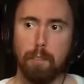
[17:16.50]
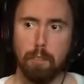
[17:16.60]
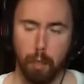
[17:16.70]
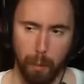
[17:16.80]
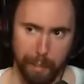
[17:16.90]

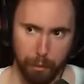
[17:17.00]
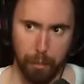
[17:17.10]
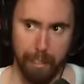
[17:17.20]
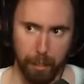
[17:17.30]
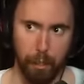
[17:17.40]
So it is
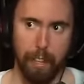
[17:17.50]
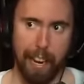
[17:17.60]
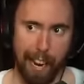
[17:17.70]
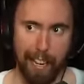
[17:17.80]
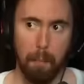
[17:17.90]
literally
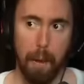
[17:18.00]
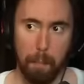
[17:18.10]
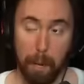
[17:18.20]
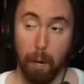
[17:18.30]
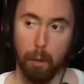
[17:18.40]
anime
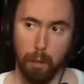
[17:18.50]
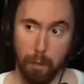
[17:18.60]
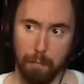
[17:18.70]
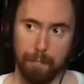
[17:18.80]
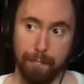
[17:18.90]
Palworld.